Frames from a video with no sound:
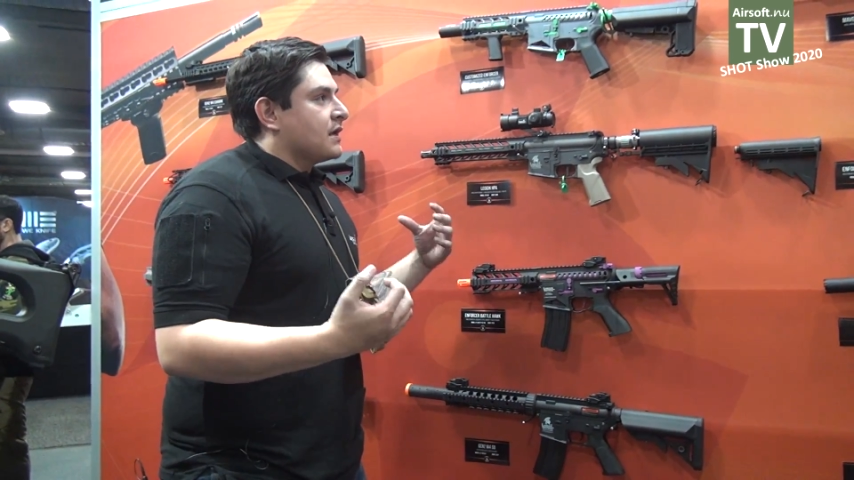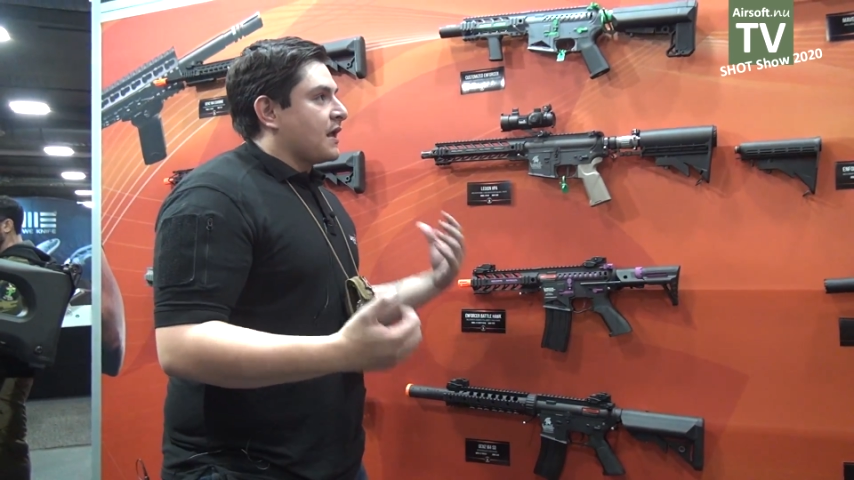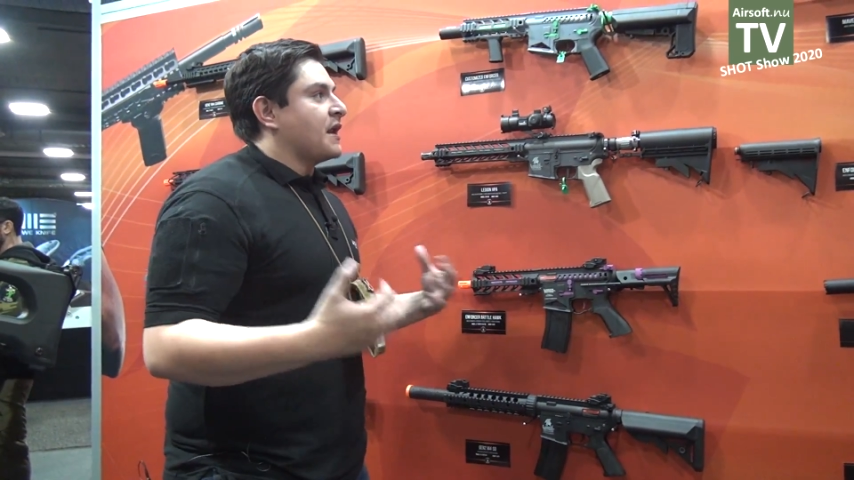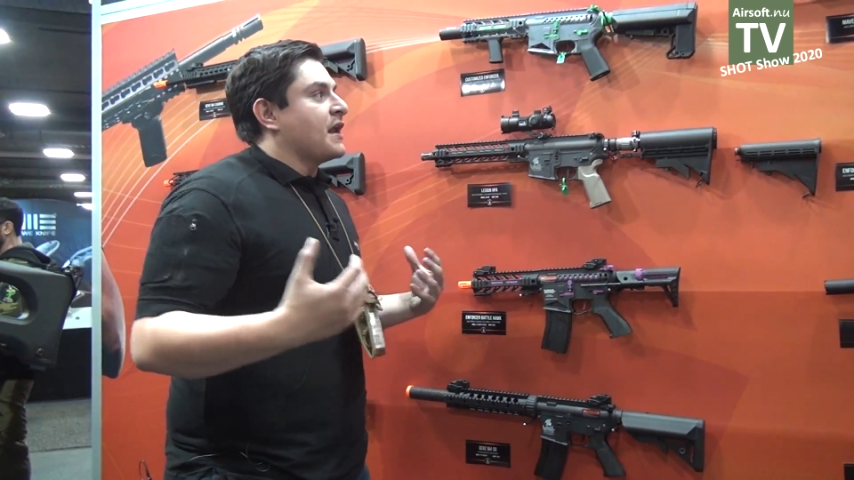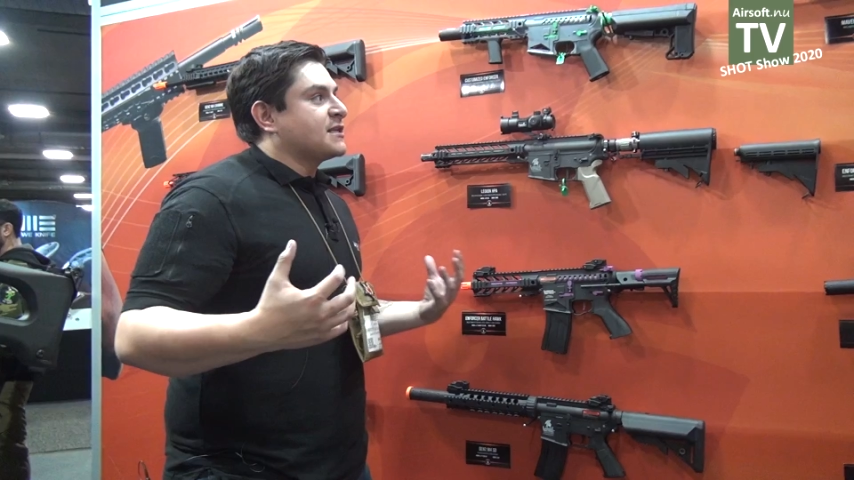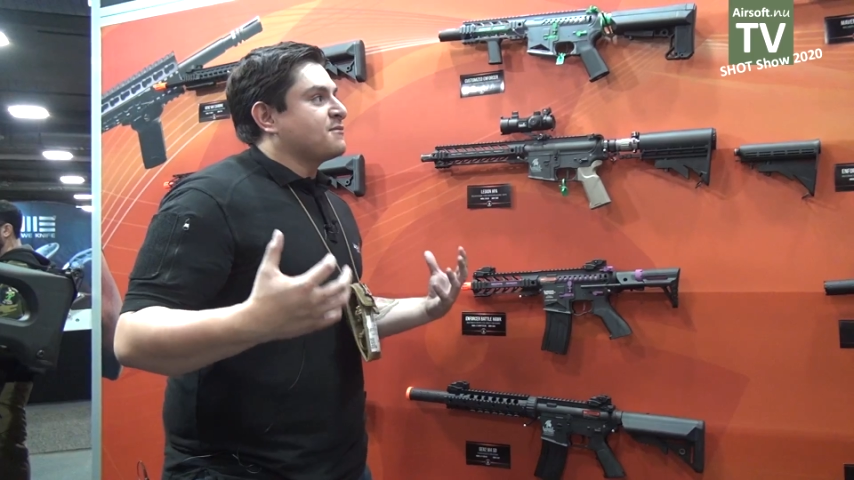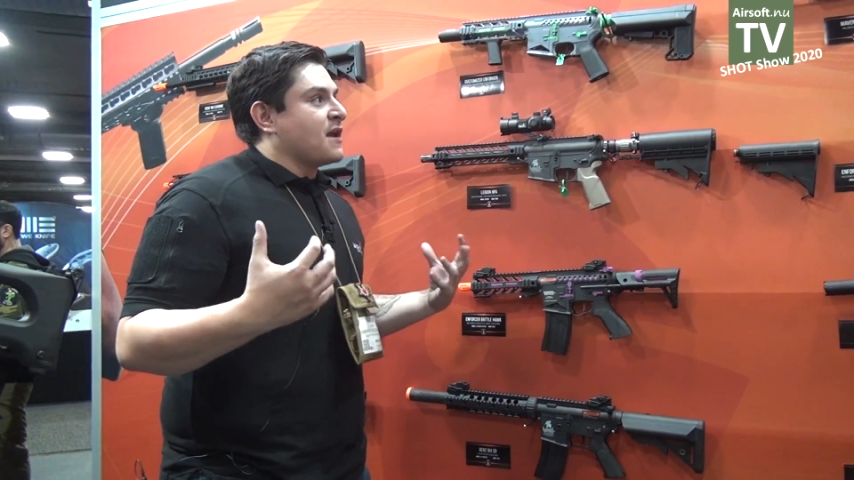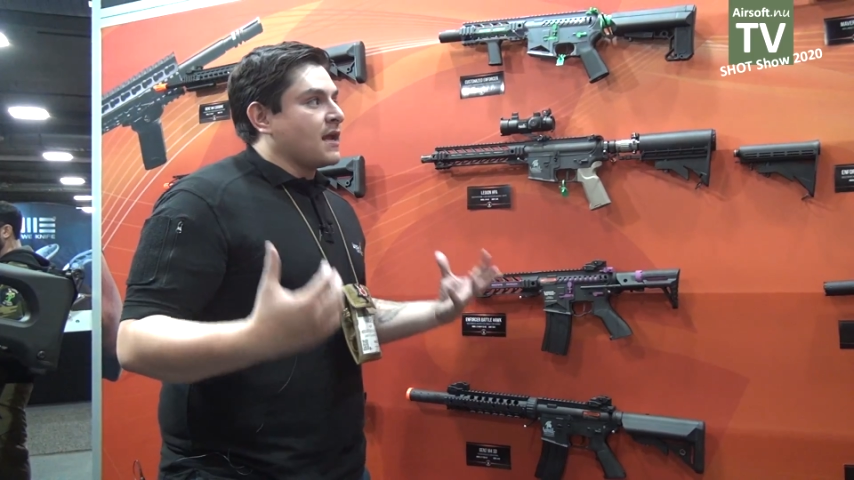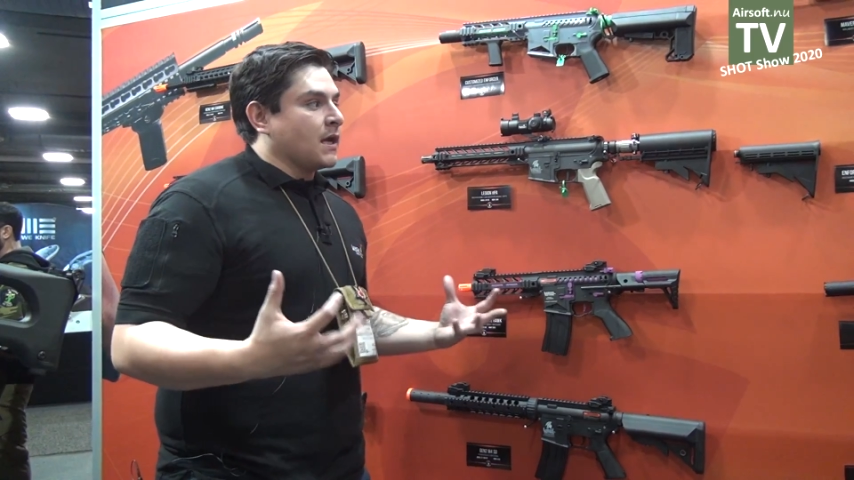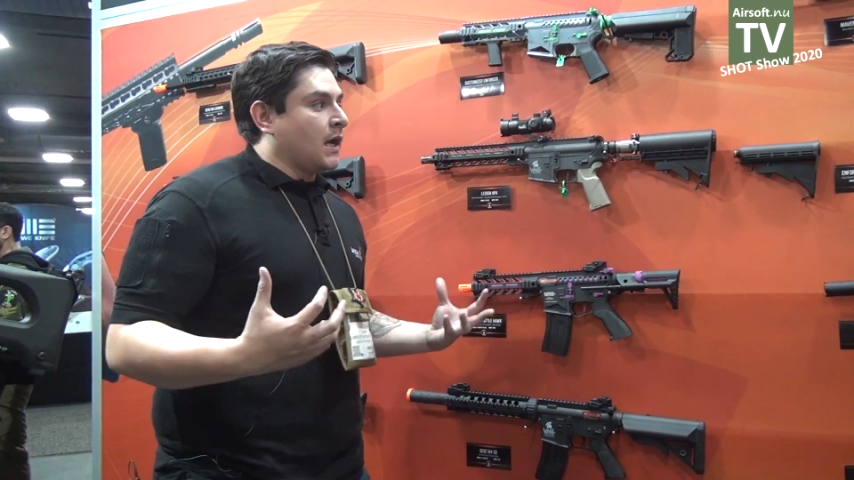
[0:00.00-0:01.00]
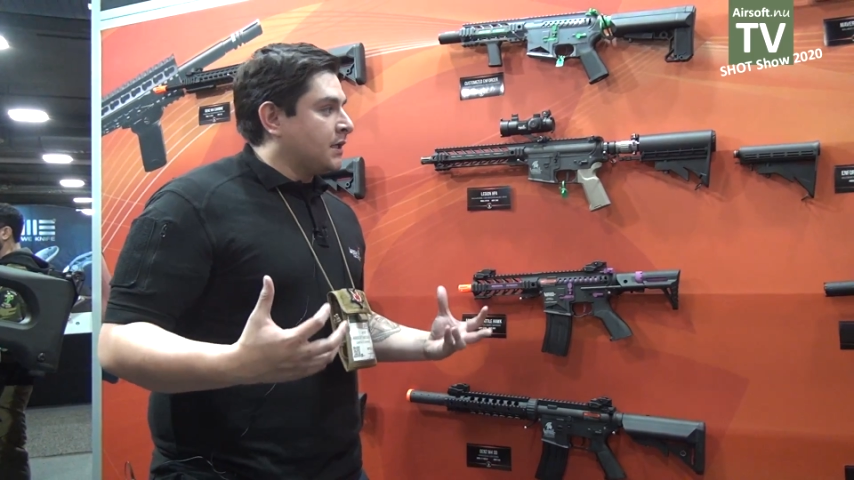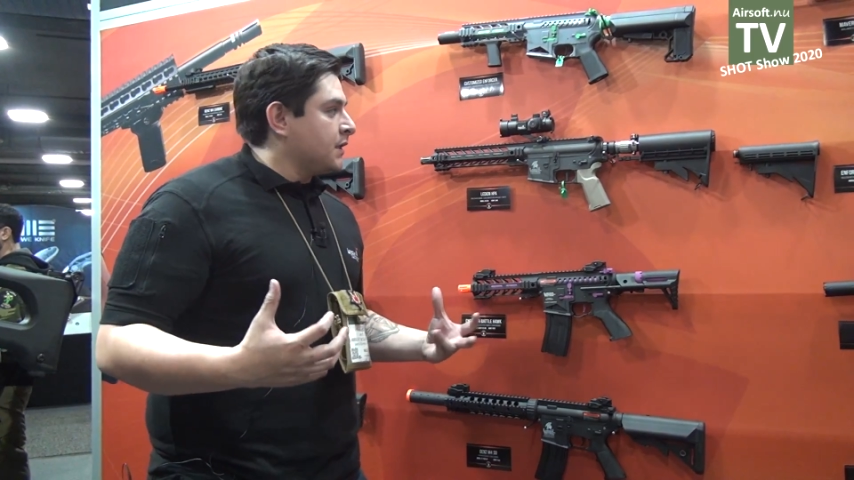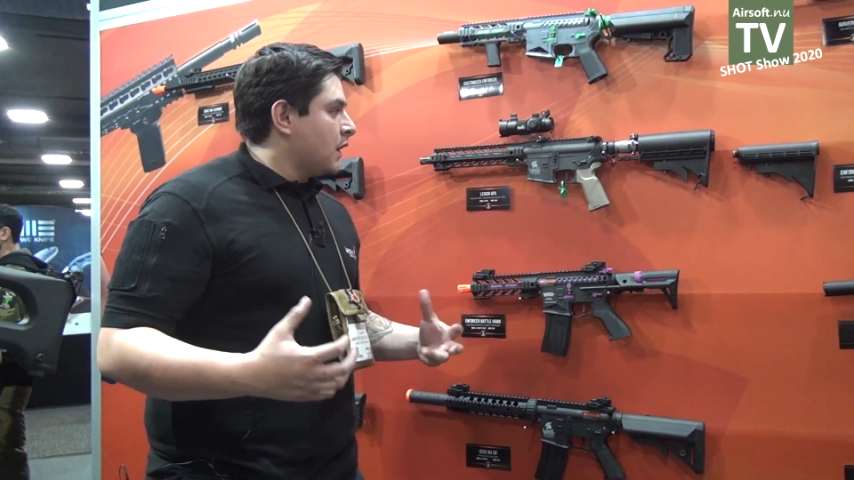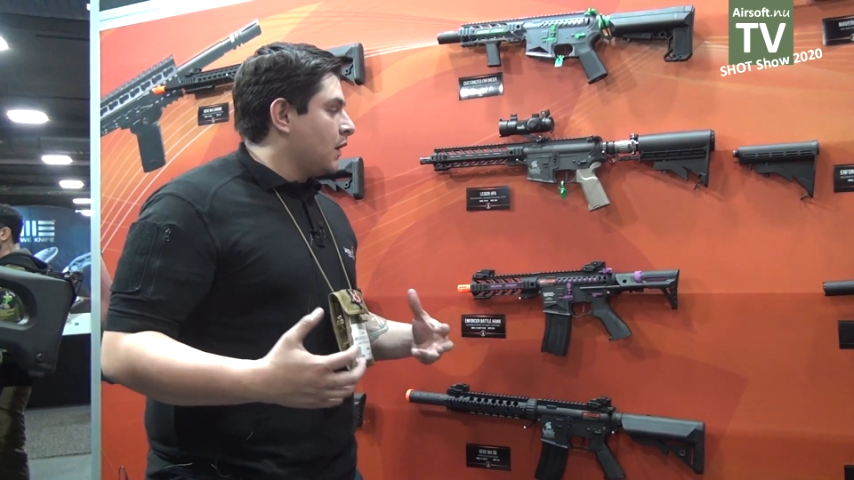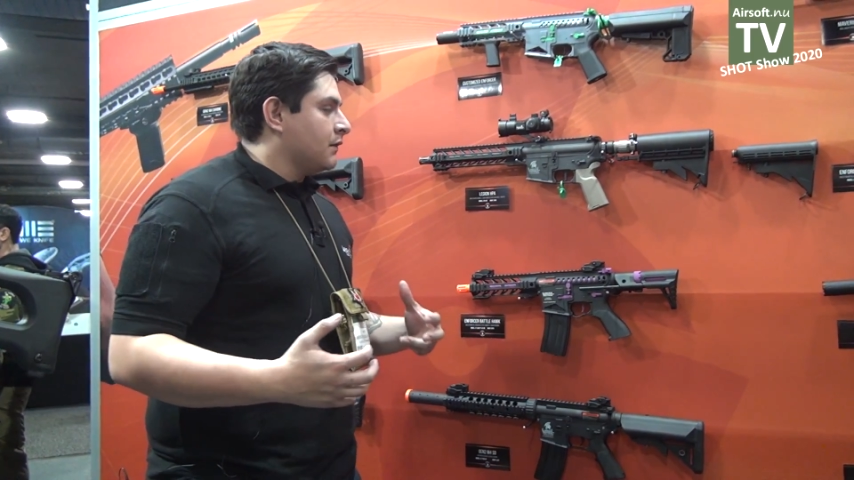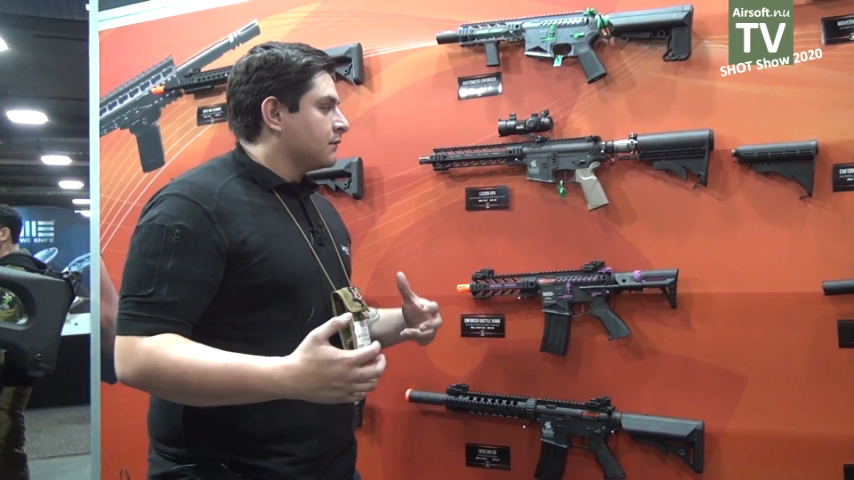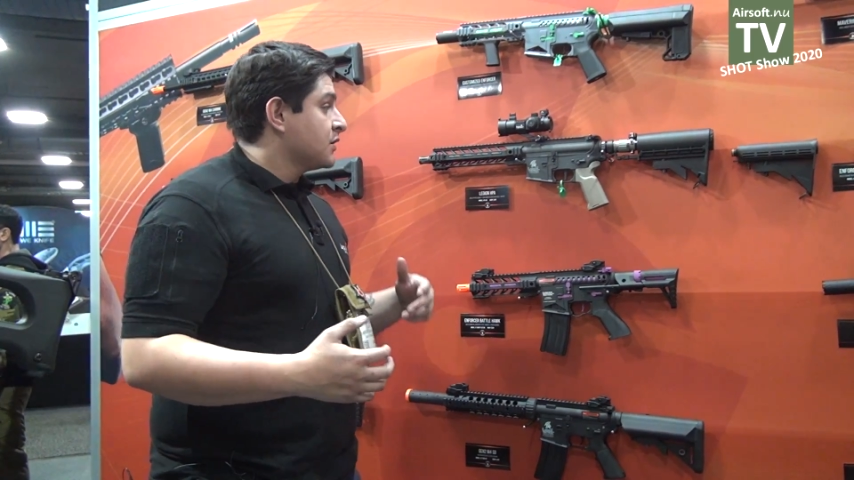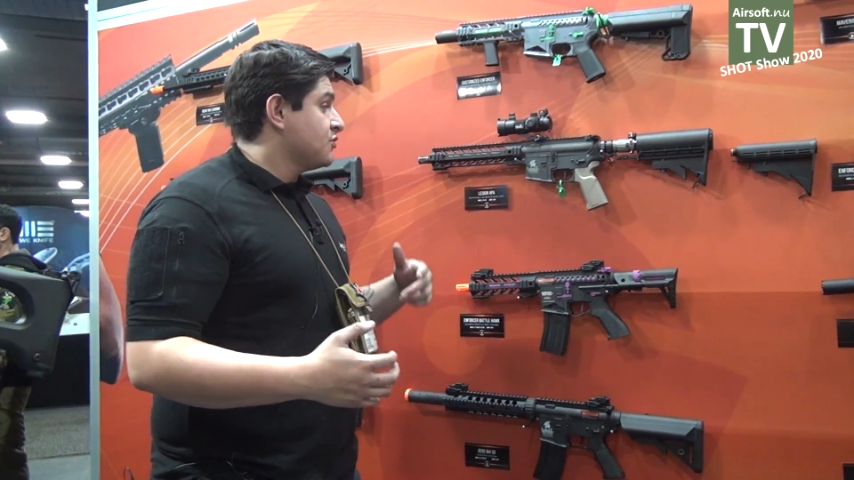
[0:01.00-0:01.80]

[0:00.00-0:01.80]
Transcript: get an HPA gun, you know,